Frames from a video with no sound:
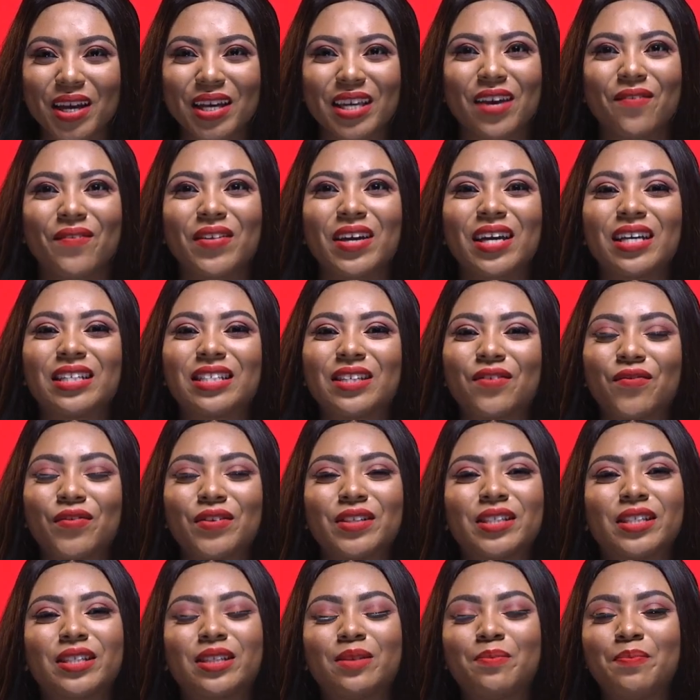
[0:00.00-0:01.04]
giving a
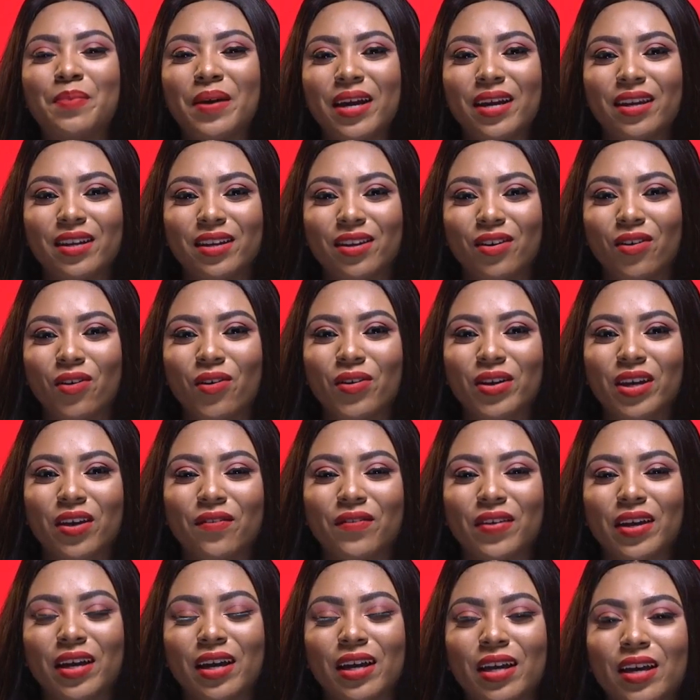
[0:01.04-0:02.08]
different spin or
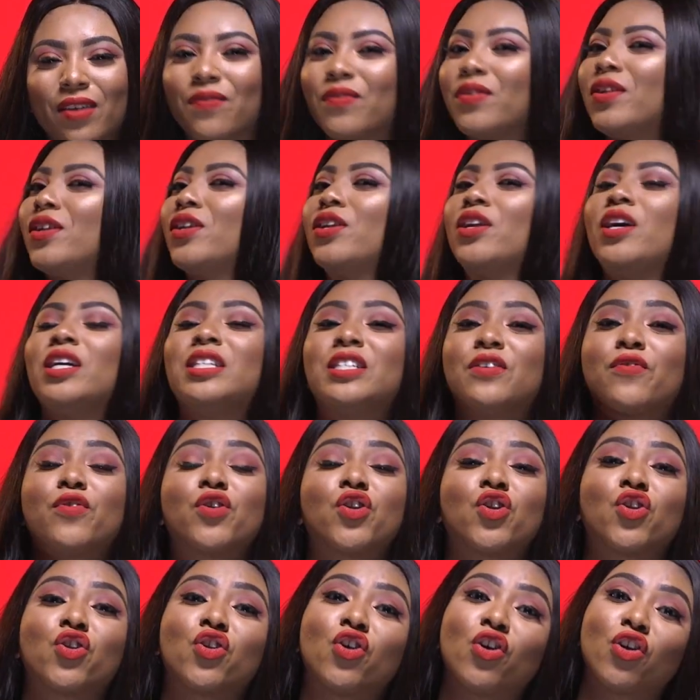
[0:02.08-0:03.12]
giving a
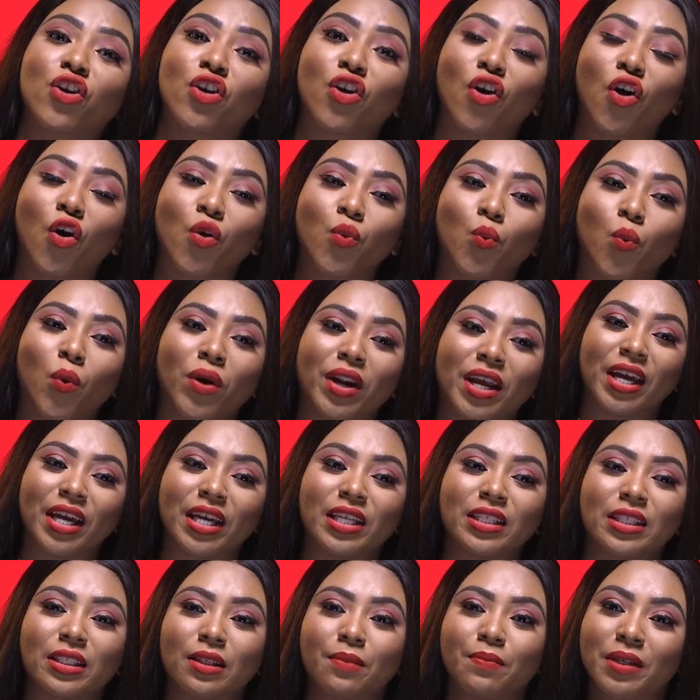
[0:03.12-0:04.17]
different look on it
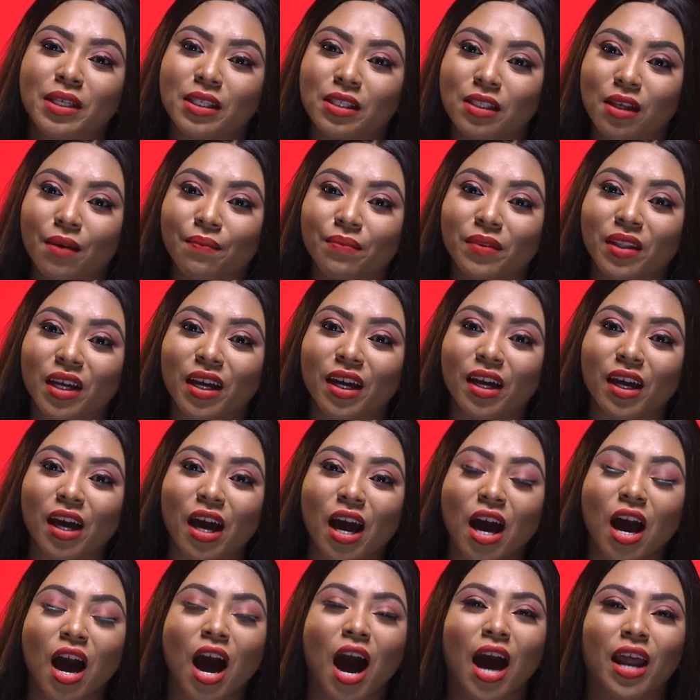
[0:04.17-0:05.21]
is to be something.
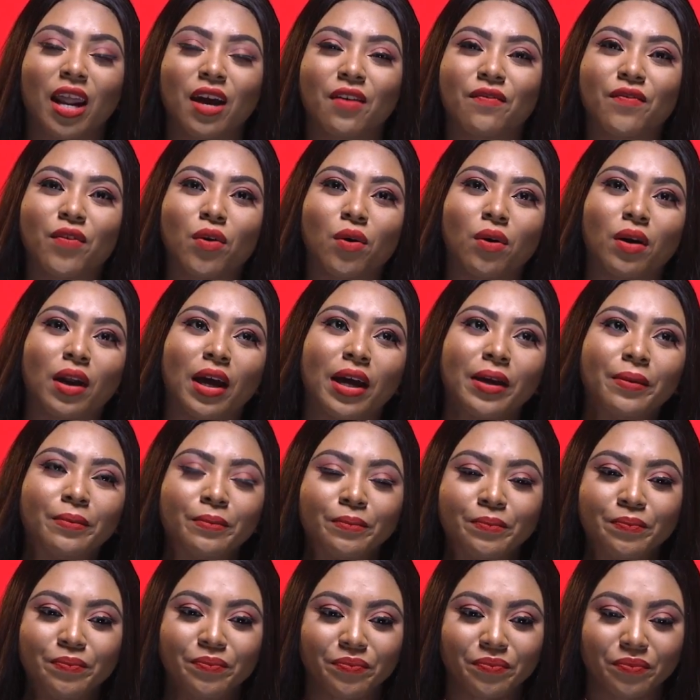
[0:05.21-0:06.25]
And I feel like,
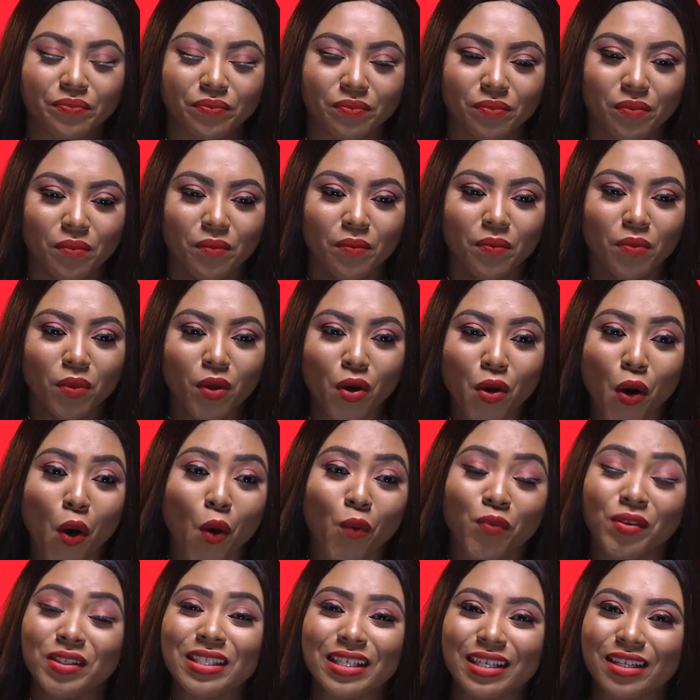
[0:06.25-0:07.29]

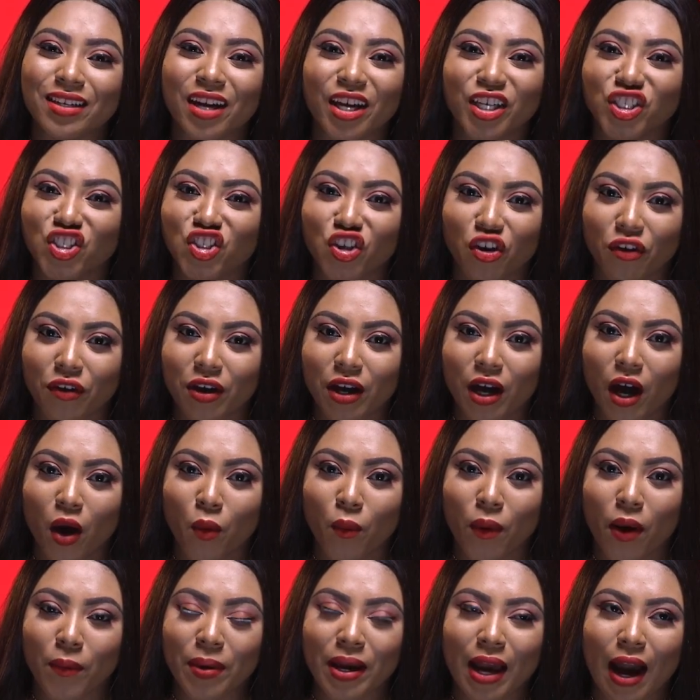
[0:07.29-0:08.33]
obviously in Nigeria,
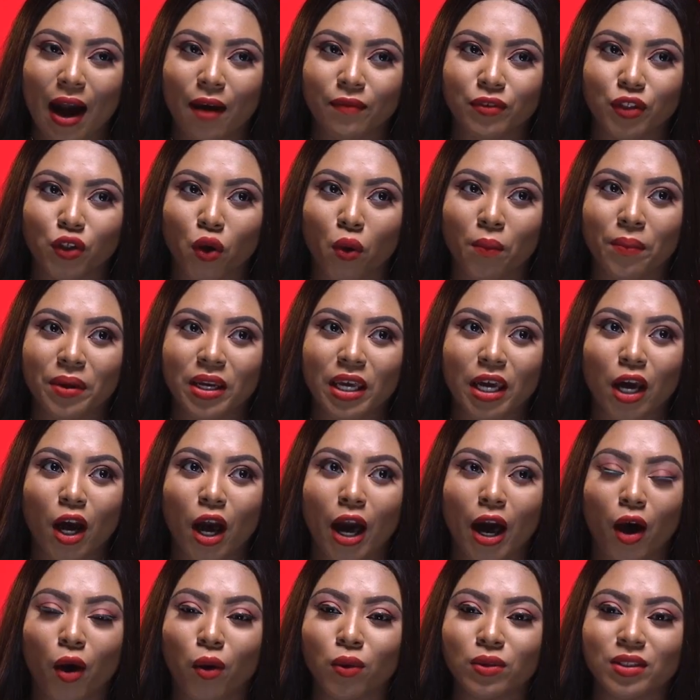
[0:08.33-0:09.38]
where we have so many
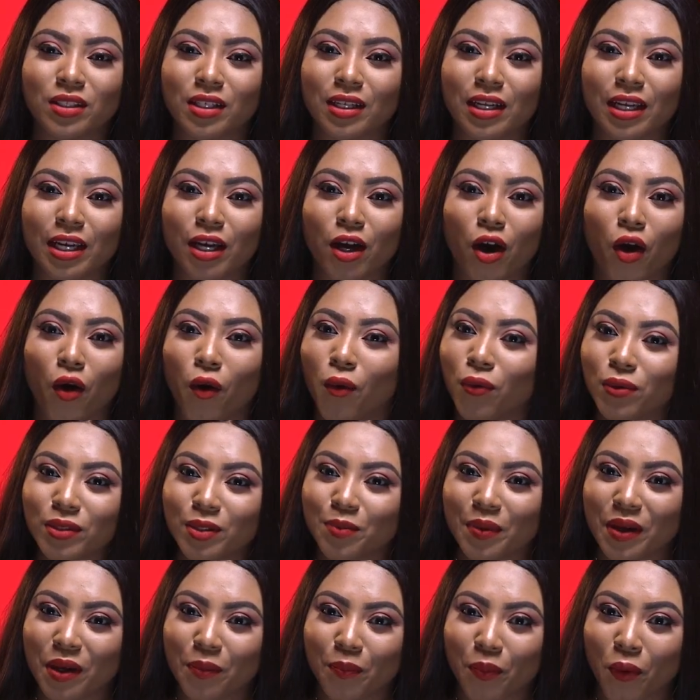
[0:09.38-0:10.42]

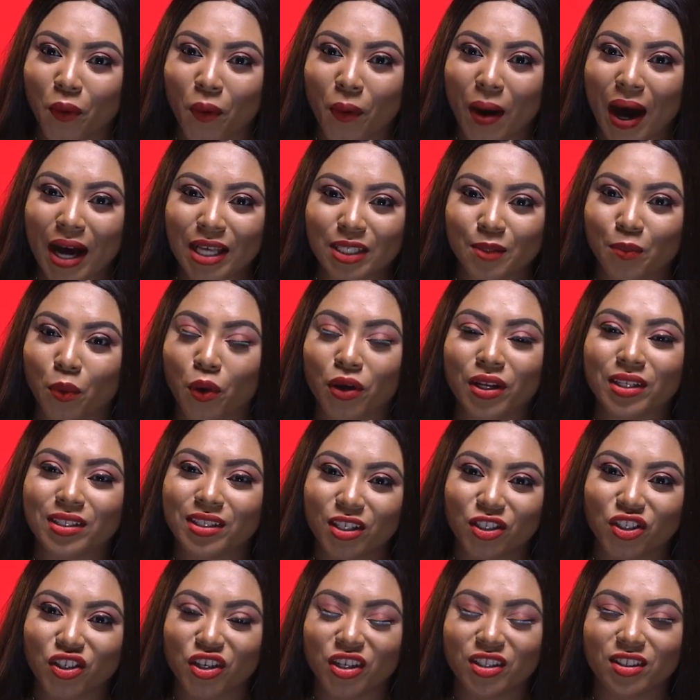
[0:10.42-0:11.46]
old people as
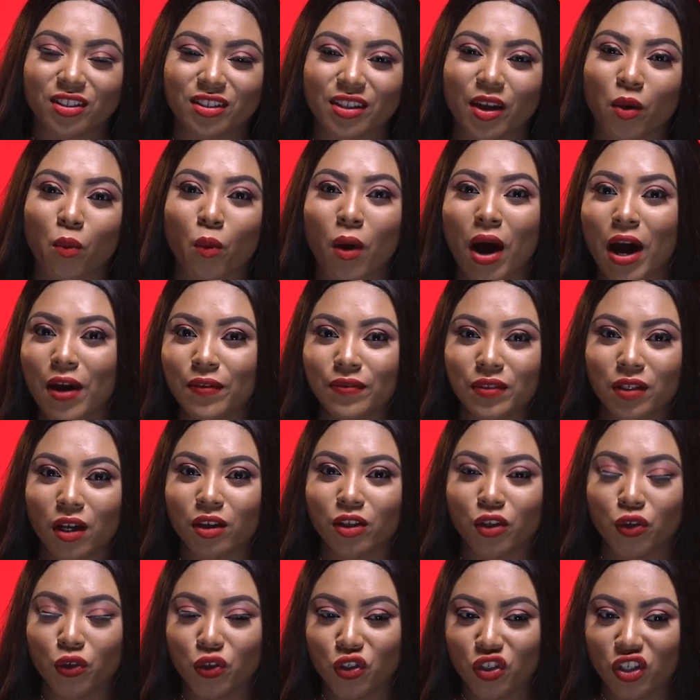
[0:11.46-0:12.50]
politicians, their wives
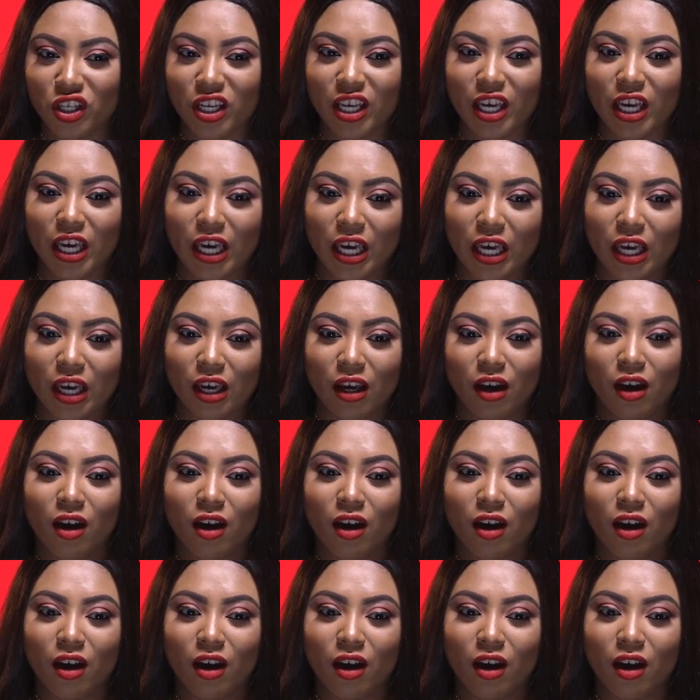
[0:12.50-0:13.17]
are usually,